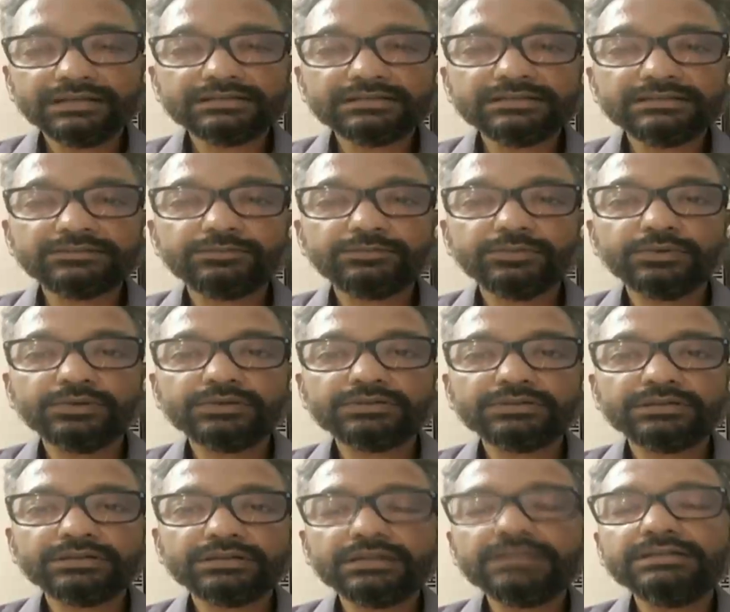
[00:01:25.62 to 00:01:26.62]
uh, assets
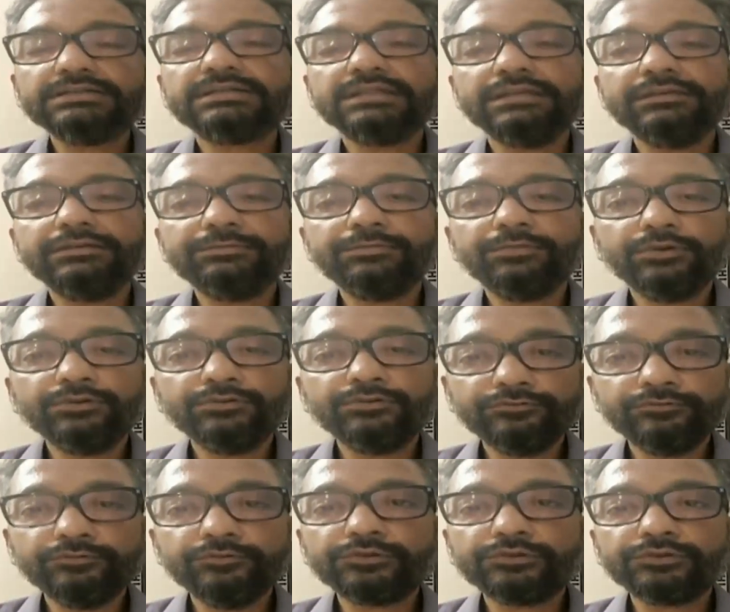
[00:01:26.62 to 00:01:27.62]
worth at least
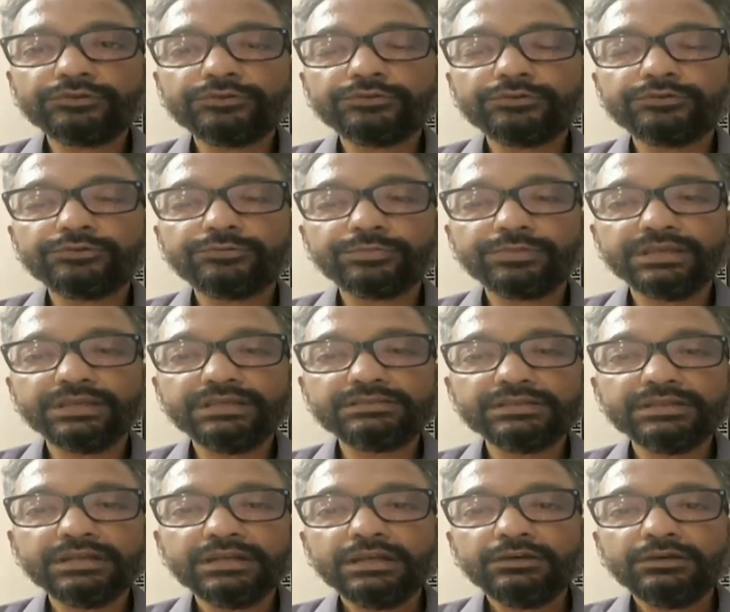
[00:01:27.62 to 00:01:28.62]
11.4 crore
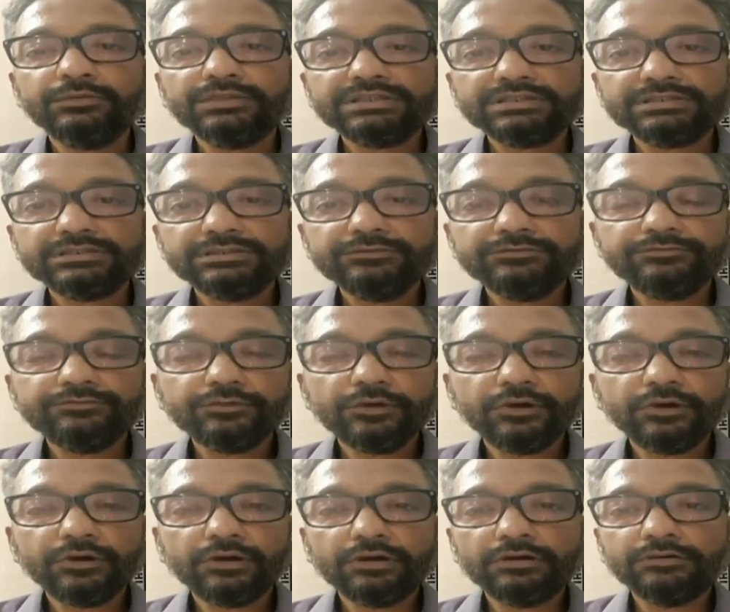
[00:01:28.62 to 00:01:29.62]
rupees, which is in
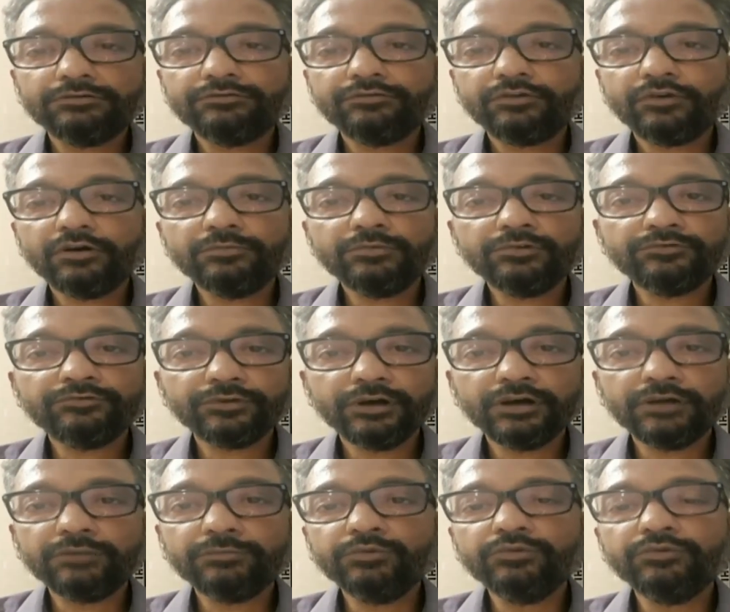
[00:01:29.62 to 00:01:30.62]
for, uh, form
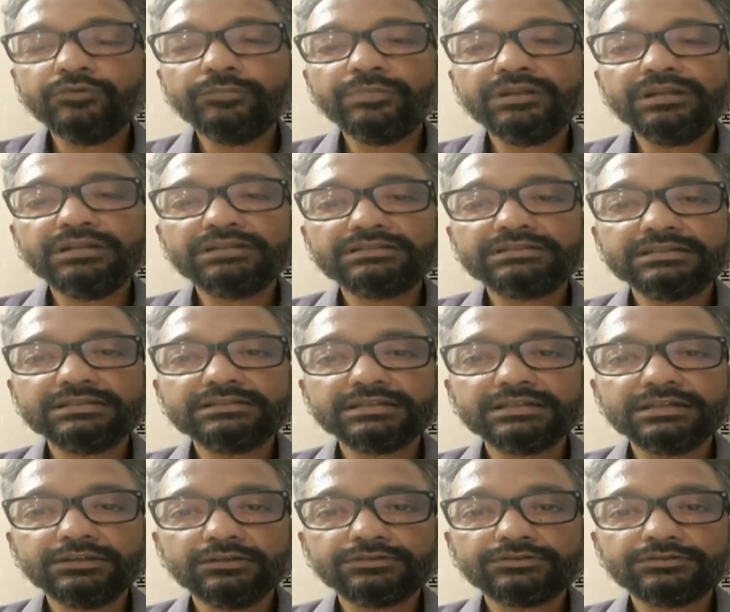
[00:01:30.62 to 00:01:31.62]
of uh, movable
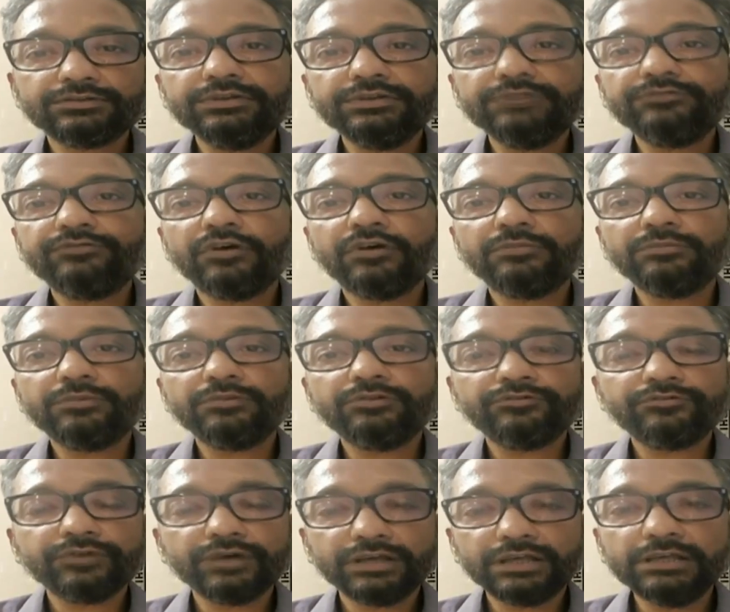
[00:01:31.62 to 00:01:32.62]
assets and also in
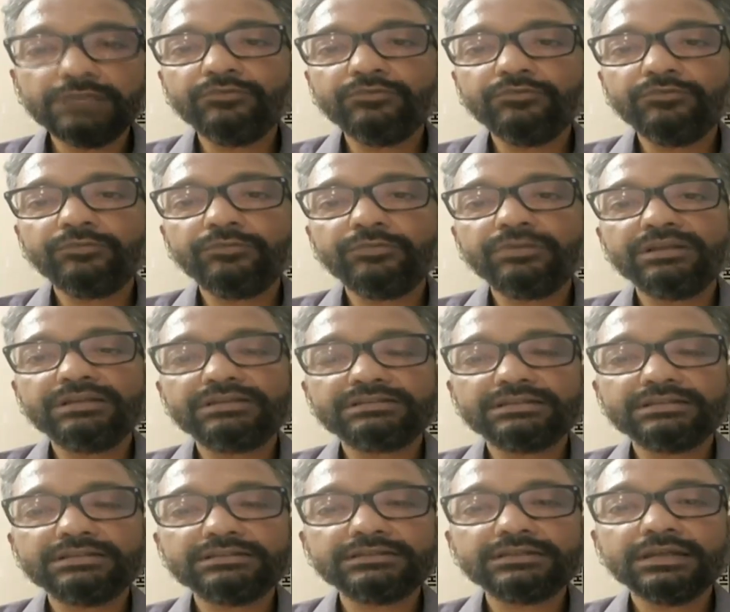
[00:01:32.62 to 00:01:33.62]
form of uh,
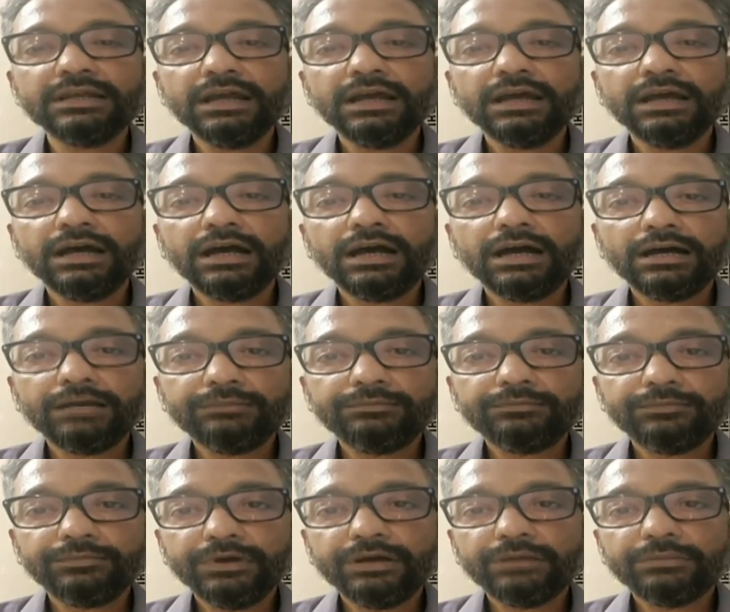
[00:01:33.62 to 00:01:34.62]
immovable assets,
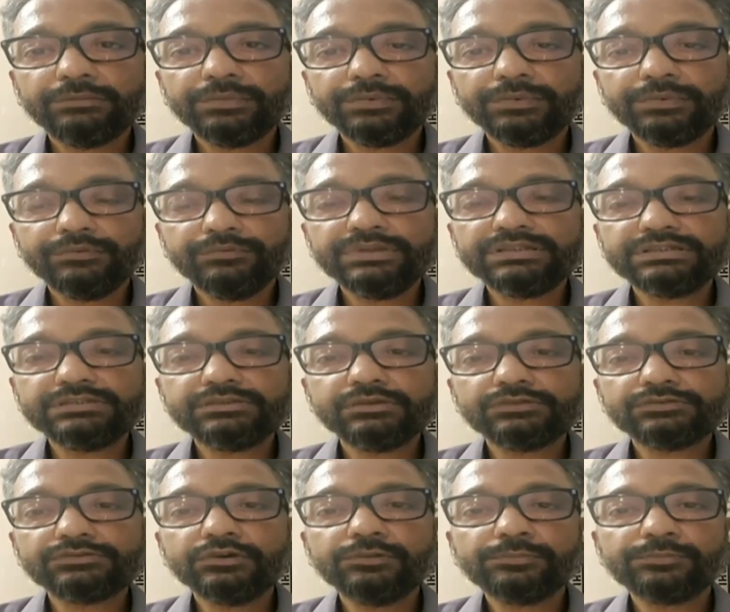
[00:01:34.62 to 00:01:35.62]
uh, which
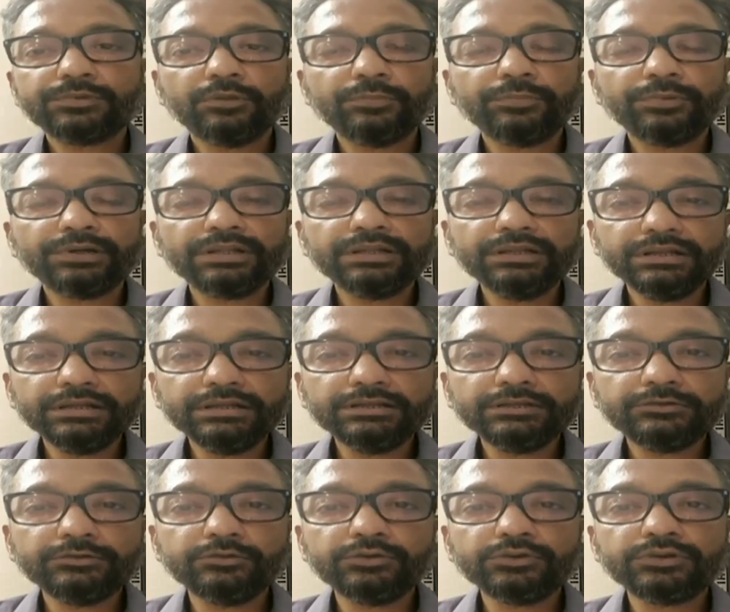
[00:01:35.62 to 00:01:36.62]
is also a property
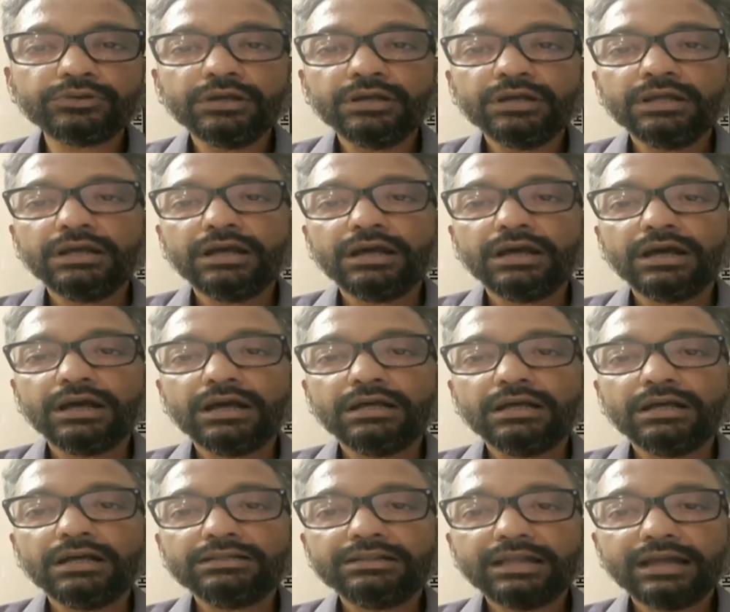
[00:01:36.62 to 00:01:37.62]
in Coorg.
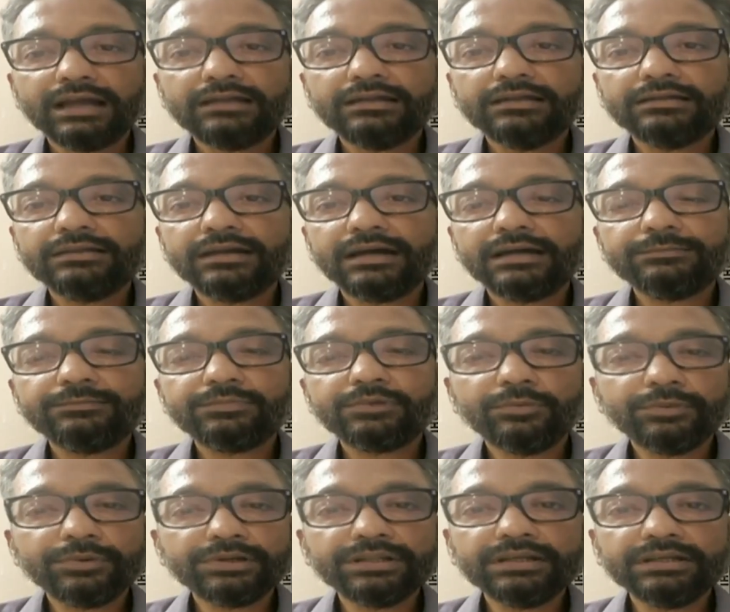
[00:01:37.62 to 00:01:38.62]
that
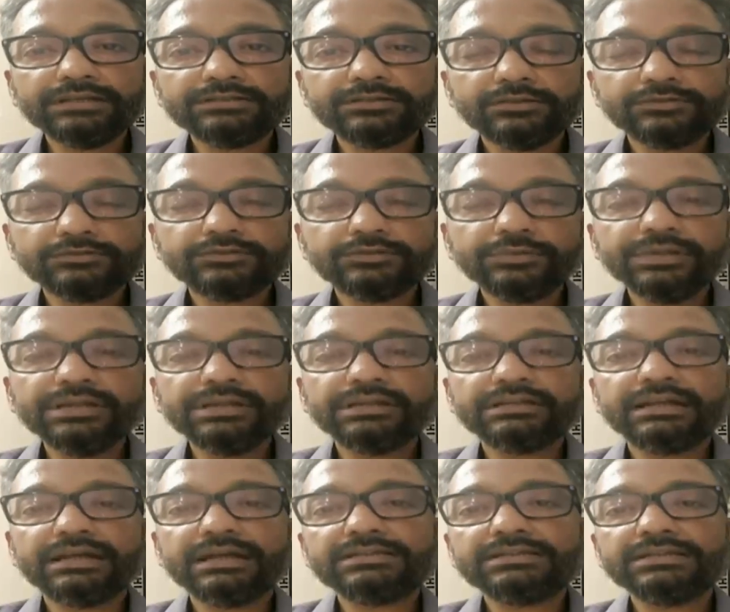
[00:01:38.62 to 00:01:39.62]
that property has also
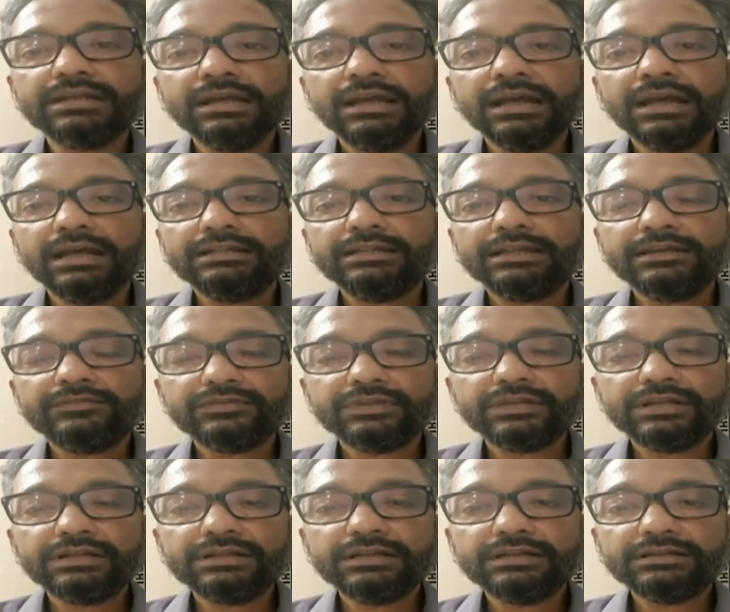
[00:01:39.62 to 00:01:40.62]
been attached, and
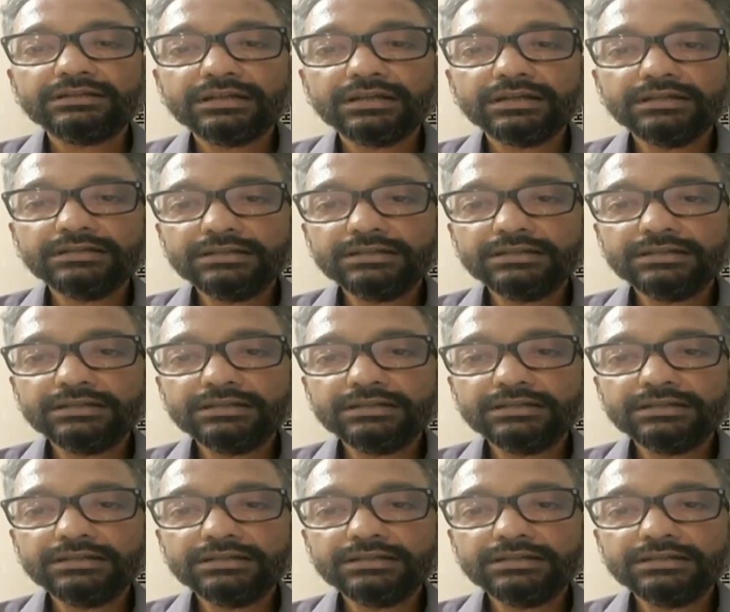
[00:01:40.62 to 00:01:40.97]
they have said